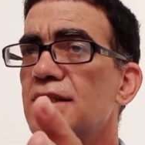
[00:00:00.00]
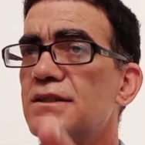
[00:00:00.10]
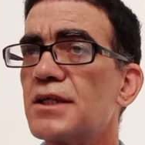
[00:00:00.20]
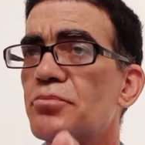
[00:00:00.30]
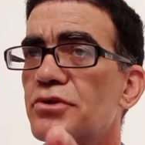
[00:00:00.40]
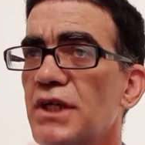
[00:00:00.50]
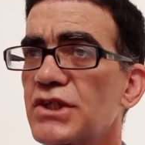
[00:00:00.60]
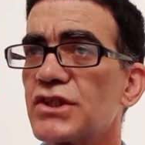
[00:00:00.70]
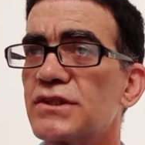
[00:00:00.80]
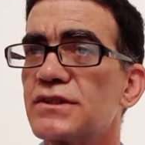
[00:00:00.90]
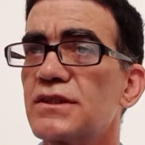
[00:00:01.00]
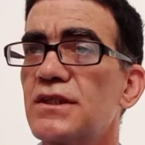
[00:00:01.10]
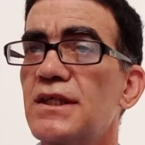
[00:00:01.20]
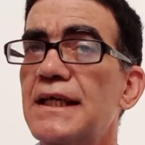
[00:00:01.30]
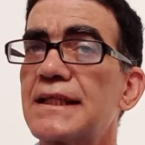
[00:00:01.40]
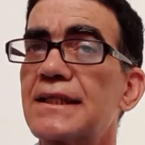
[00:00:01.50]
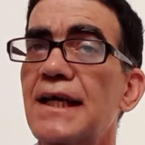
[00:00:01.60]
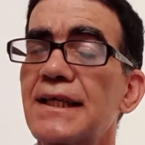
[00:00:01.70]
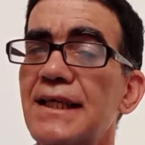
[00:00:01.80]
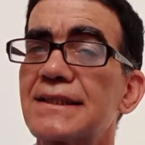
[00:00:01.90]
their predictions,
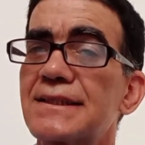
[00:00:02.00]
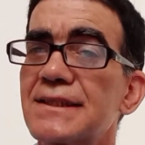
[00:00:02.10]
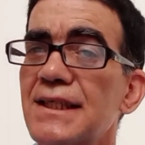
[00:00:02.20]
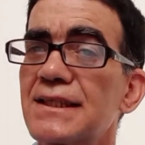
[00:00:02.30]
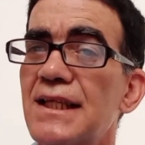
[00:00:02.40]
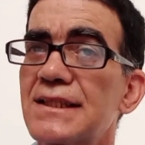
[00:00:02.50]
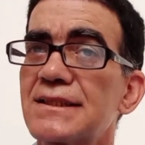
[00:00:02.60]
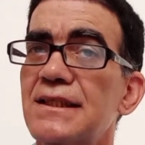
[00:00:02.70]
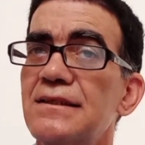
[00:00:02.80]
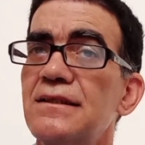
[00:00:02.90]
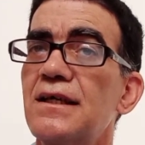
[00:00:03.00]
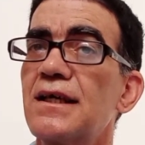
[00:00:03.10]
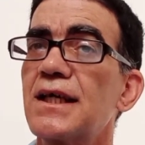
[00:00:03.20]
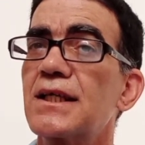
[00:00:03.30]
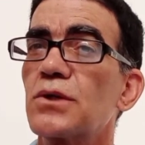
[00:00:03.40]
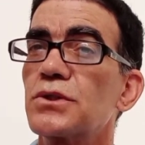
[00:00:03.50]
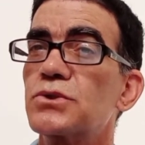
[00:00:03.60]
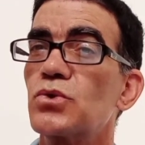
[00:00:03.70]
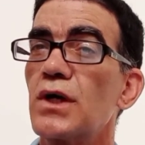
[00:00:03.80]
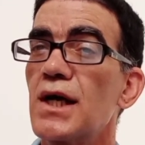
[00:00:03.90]
then get second listening in order
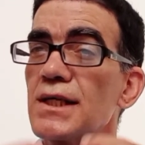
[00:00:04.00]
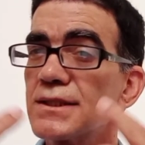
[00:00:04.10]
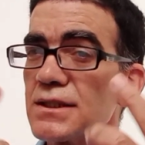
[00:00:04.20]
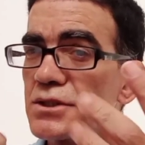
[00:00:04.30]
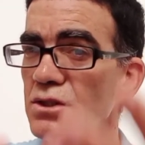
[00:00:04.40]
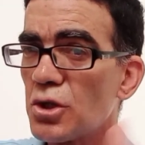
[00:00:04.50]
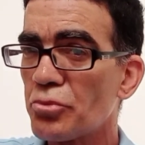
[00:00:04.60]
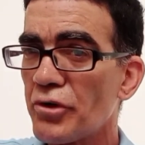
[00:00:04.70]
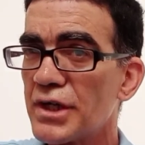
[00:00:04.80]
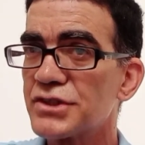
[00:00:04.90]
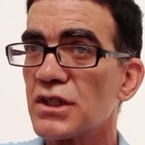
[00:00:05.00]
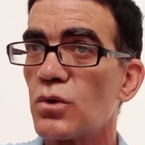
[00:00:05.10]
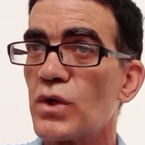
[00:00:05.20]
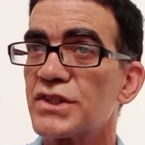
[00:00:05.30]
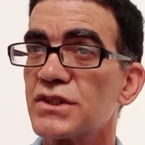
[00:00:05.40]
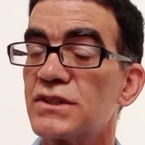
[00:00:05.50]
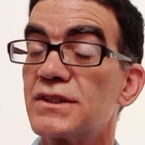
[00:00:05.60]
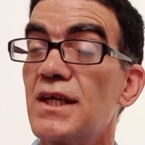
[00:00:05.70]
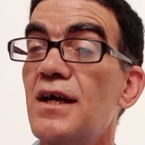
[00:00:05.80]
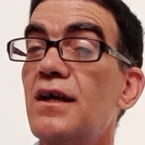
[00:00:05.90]
to answer the comprehension questions,
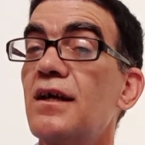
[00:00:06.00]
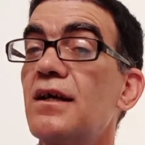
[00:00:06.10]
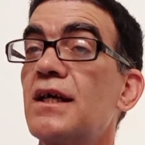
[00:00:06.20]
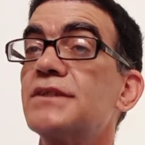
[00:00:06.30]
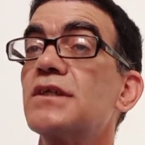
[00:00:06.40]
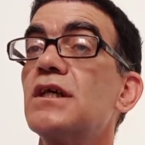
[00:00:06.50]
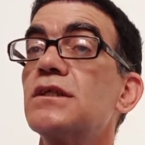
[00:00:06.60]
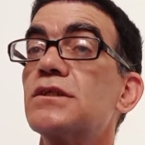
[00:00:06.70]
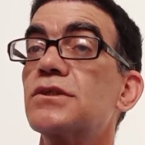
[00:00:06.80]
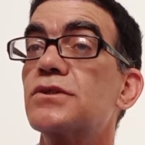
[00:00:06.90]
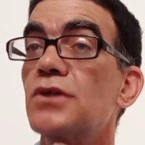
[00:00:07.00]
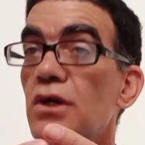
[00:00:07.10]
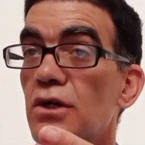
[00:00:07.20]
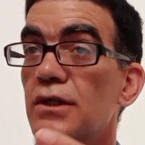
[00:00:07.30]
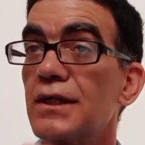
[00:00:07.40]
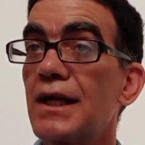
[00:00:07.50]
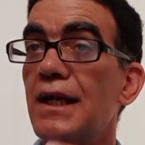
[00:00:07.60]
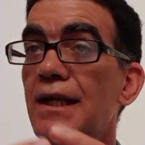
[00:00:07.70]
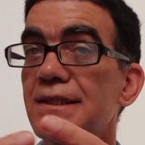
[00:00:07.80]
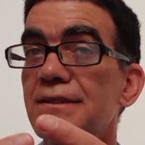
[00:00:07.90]
and third
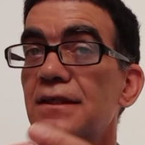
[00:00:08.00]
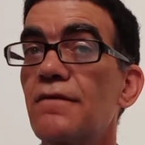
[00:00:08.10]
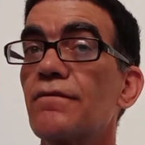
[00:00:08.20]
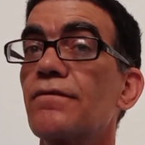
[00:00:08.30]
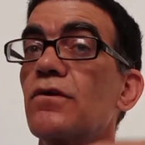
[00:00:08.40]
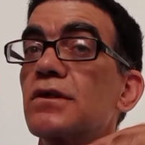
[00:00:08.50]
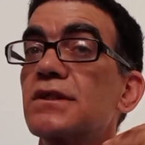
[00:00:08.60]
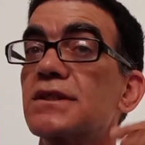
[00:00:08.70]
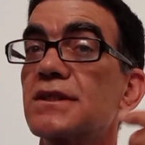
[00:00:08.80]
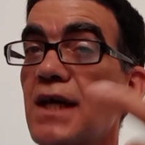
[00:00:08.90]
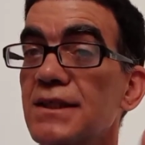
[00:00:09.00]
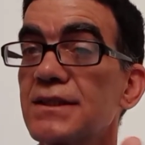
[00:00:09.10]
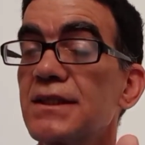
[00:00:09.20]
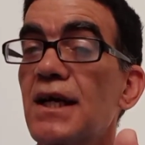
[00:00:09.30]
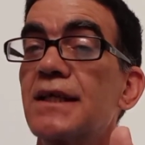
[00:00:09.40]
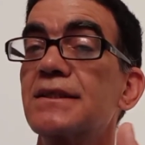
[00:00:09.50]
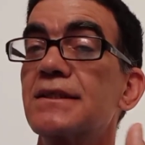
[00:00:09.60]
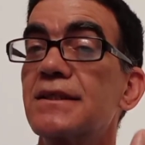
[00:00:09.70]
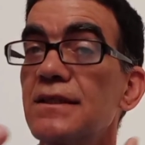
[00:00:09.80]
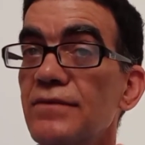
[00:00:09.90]
listening for discussing and
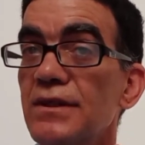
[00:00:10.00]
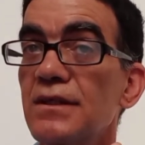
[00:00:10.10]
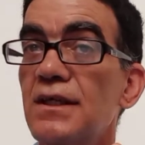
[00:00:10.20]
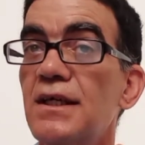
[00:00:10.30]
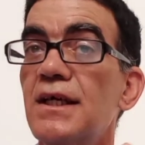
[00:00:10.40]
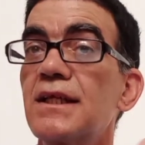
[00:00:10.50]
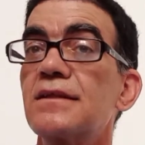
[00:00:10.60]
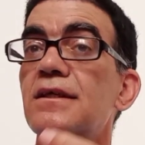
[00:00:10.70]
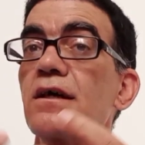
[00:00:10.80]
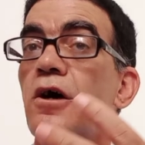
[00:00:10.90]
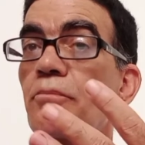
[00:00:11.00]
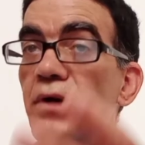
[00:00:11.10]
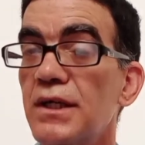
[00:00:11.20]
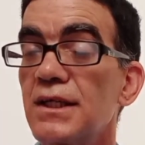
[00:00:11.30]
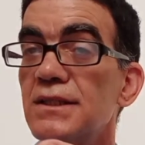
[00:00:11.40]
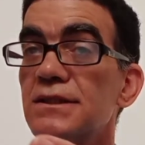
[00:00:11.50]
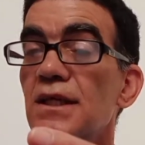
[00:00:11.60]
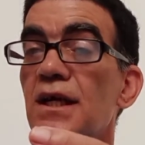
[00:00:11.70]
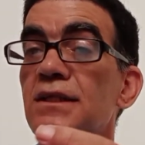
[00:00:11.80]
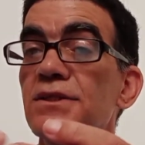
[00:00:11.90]
giving their opinions
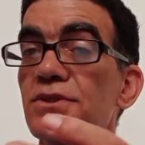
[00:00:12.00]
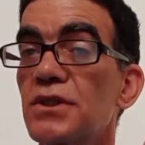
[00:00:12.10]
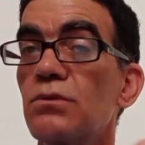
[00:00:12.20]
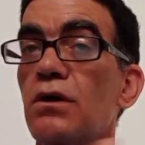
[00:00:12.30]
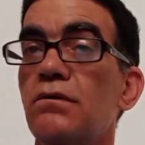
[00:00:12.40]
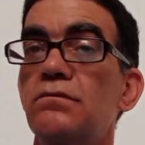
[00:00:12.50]
and so on.